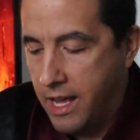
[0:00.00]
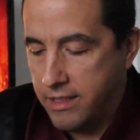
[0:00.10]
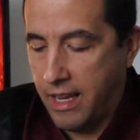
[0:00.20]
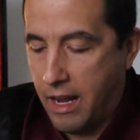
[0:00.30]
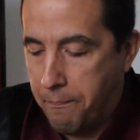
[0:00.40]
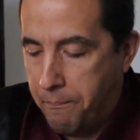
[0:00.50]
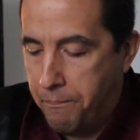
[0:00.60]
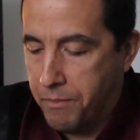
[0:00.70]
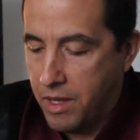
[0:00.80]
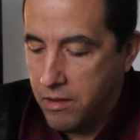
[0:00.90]
It's like a
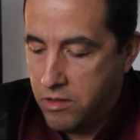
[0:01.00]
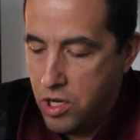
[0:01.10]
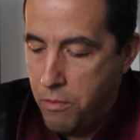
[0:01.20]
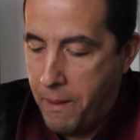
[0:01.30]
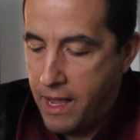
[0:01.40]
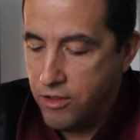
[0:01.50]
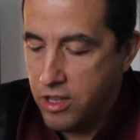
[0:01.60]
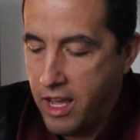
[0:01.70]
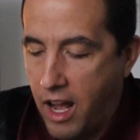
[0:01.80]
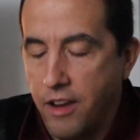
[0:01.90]
two-page
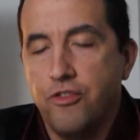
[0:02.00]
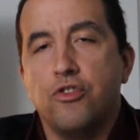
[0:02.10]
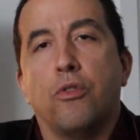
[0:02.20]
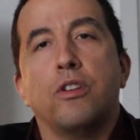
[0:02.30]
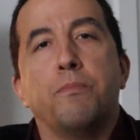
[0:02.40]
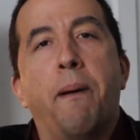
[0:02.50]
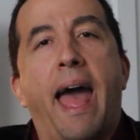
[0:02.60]
thing on George